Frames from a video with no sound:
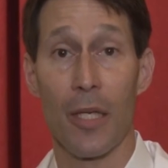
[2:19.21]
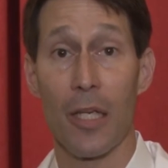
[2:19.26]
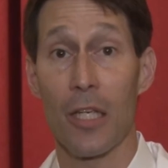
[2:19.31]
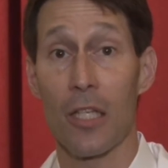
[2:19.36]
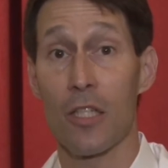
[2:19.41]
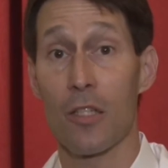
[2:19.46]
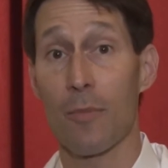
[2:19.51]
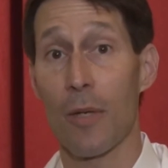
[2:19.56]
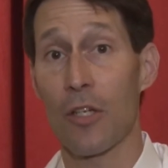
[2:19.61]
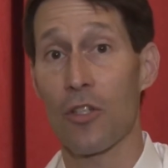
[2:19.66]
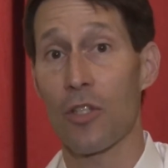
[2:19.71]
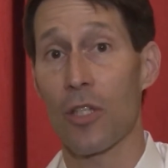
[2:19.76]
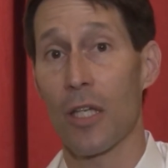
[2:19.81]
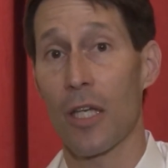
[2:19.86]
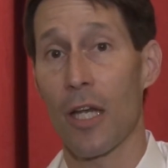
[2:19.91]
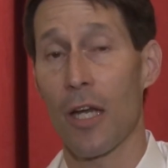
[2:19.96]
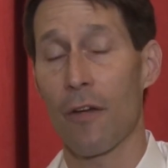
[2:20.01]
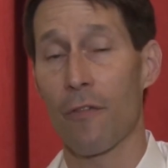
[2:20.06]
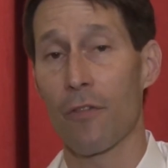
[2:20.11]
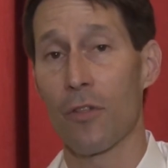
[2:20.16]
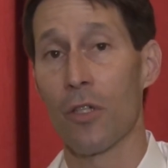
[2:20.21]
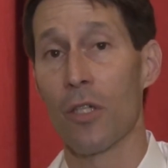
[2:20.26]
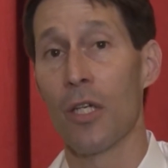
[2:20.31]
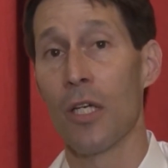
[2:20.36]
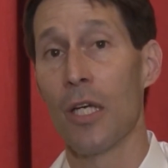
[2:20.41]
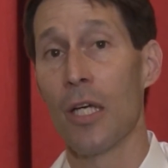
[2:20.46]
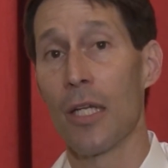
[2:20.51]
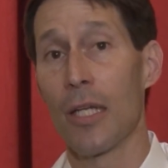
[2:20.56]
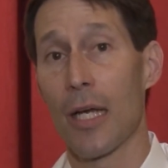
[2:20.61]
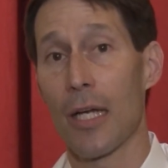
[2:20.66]
being especially careful
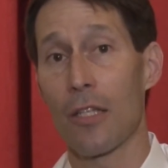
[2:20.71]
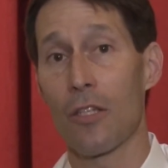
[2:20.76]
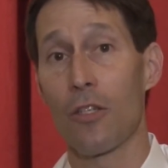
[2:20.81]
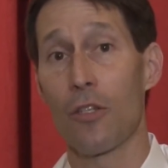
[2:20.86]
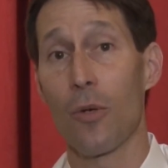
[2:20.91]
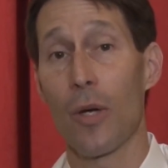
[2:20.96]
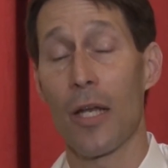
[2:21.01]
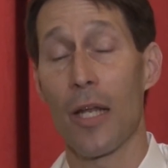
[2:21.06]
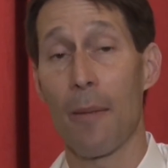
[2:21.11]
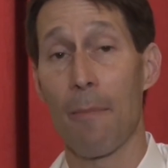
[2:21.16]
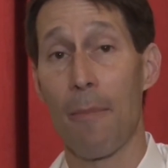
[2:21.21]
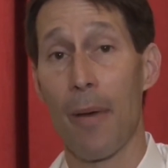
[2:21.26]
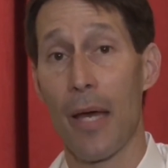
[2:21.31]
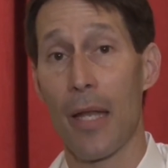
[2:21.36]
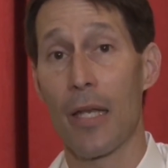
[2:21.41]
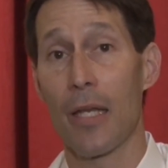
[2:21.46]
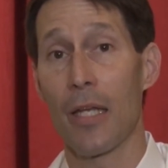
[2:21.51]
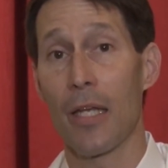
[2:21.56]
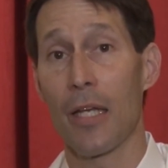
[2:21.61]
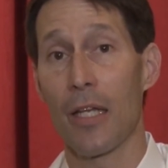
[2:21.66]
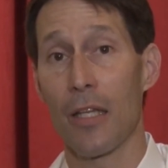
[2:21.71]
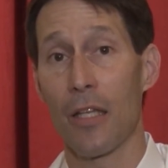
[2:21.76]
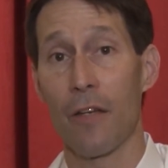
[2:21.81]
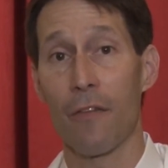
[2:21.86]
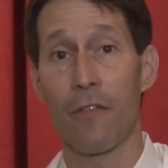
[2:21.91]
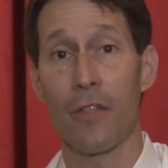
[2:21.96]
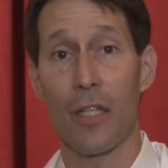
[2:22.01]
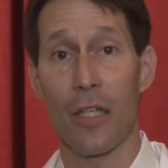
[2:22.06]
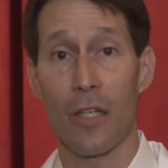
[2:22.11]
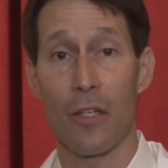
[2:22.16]
not to do any bending,
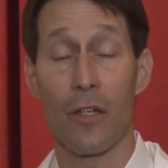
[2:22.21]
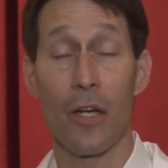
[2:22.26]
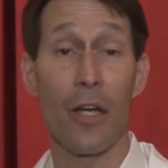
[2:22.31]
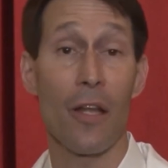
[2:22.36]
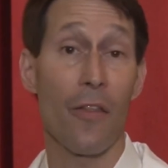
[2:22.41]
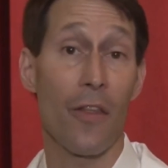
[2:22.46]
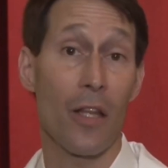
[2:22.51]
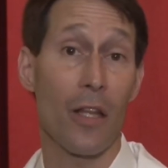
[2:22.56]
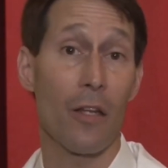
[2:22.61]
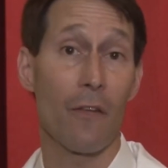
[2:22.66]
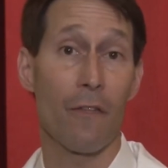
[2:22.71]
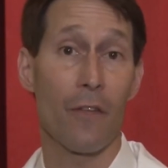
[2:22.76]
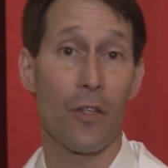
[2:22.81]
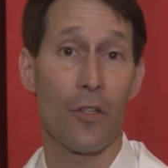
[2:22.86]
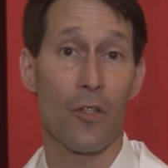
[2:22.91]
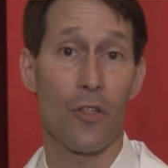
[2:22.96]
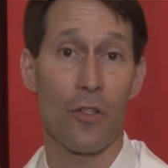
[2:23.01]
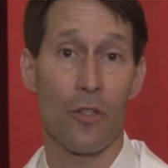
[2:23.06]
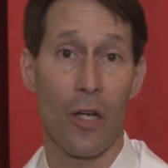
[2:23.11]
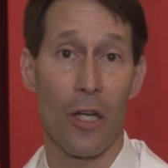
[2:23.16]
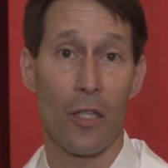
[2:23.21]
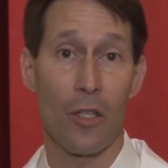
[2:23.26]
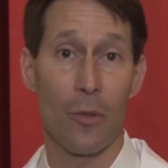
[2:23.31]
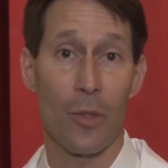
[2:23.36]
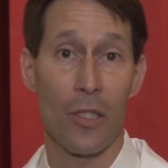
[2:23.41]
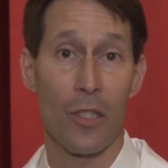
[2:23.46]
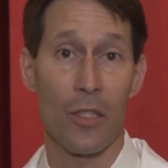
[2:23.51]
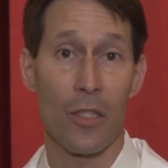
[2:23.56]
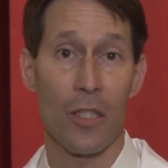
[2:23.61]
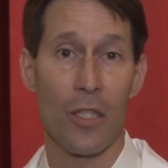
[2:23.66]
lifting, or anything that feels
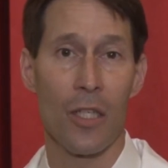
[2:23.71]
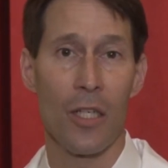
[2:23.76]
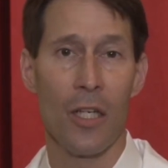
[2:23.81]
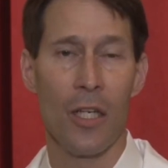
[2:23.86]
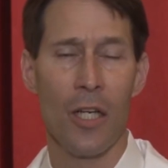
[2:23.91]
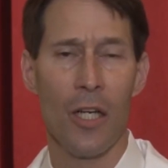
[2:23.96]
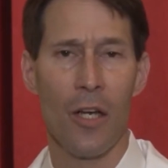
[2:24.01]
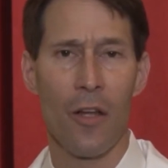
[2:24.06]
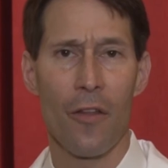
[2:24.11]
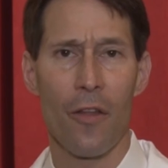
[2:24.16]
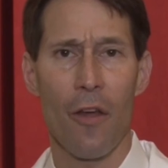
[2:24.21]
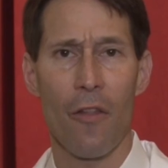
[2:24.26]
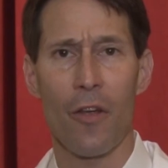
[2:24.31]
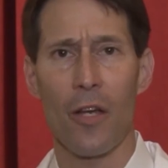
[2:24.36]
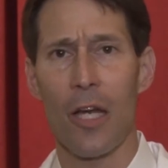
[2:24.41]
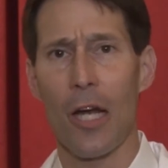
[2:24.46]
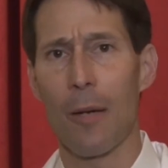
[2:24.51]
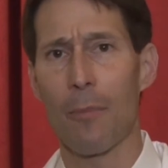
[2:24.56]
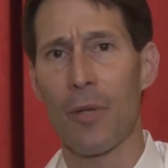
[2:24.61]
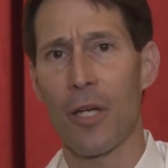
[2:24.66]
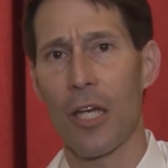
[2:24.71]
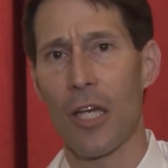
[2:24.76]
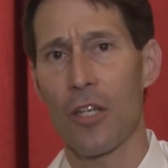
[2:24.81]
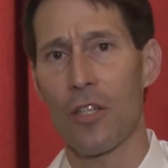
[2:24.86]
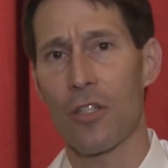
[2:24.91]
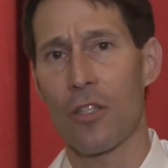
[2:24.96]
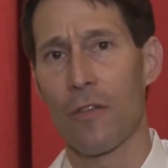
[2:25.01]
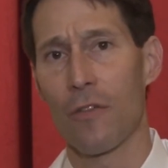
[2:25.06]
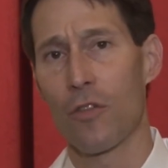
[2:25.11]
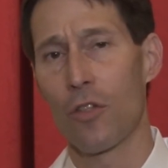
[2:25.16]
strenuous. The other
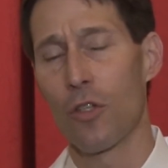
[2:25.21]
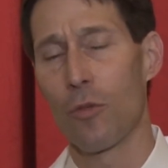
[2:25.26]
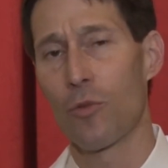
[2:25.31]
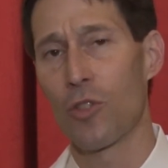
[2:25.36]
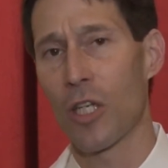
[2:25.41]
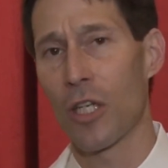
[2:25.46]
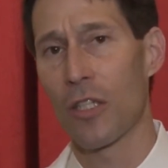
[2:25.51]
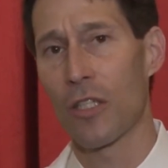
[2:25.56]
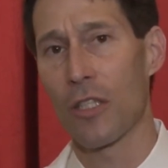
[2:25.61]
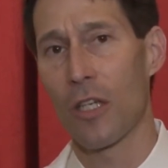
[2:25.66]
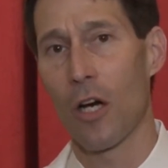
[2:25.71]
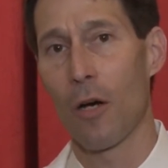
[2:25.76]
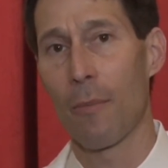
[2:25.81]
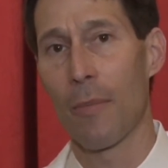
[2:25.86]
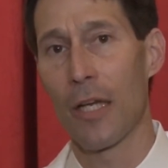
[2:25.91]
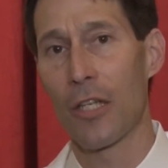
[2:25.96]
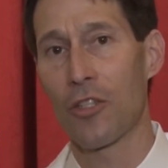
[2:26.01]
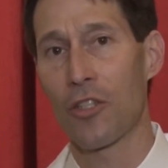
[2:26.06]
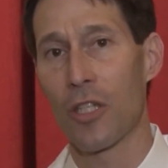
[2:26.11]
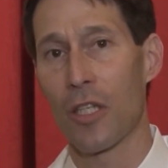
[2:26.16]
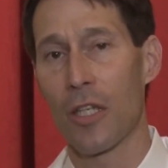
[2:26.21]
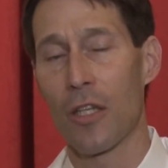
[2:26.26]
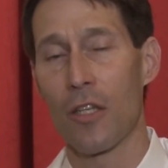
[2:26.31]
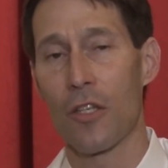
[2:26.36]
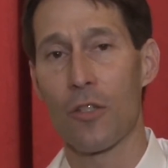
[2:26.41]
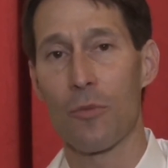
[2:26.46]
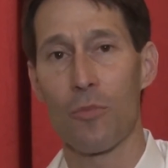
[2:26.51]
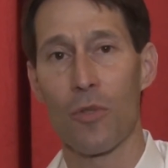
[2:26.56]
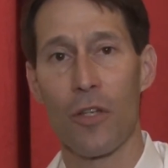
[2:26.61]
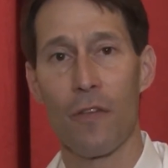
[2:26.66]
complication of tube shunts that I'll mention in
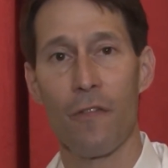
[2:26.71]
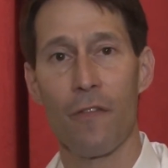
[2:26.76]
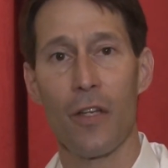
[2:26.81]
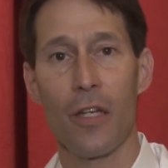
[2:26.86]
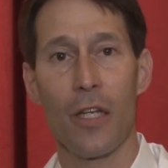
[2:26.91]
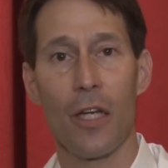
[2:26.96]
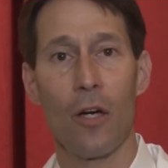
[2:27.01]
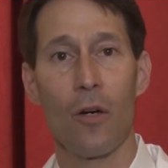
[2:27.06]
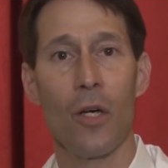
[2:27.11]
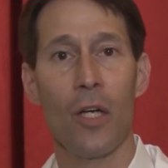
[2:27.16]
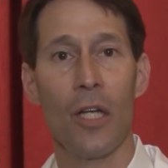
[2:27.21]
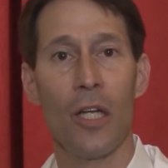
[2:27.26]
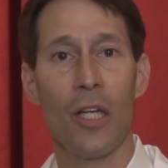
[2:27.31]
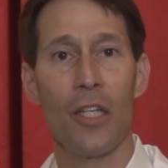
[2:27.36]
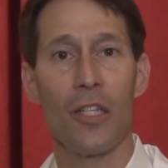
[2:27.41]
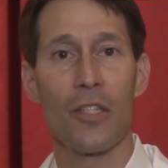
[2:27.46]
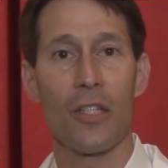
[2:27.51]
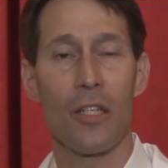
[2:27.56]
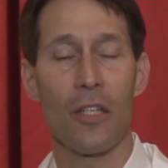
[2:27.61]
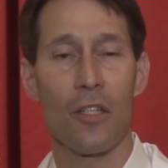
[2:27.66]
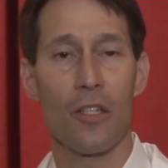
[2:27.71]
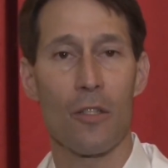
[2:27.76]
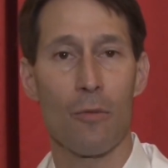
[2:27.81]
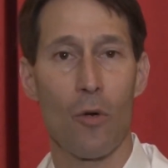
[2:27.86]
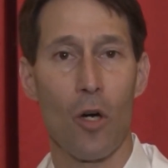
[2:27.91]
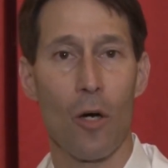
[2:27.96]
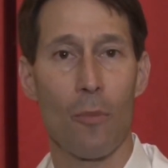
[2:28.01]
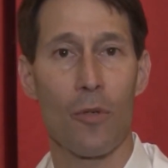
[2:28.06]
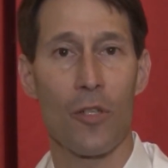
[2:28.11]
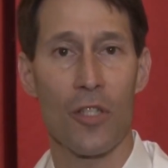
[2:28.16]
this brief video is that a
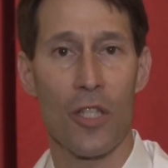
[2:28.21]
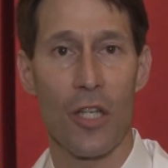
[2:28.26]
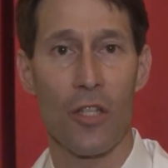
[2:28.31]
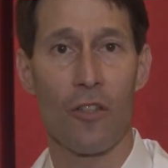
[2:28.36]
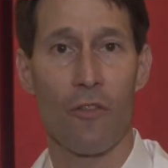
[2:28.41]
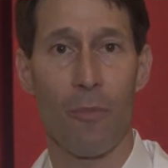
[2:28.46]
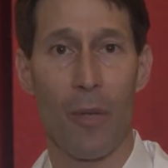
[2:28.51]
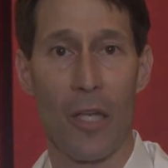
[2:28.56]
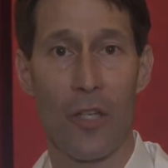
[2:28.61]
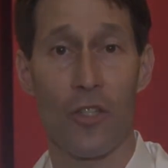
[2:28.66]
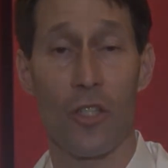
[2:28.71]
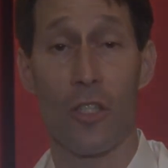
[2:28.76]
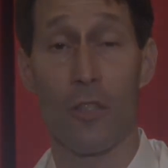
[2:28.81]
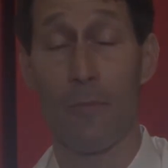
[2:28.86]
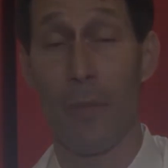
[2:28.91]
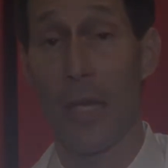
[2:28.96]
small percentage of patients